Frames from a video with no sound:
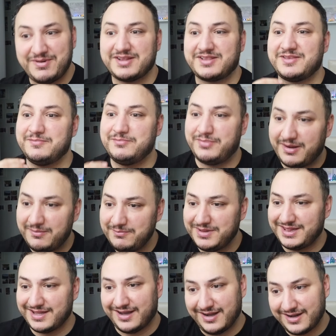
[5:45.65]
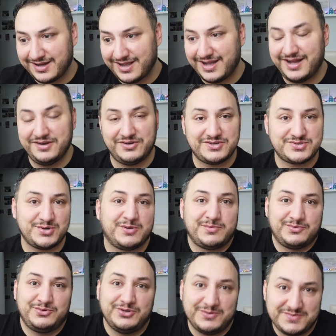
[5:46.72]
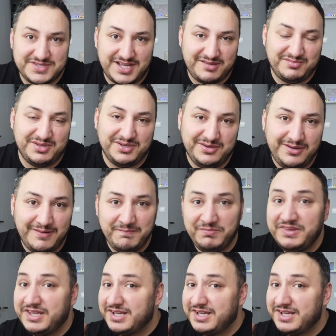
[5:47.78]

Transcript: about the Bambie Thug and her song Doomsday Blue.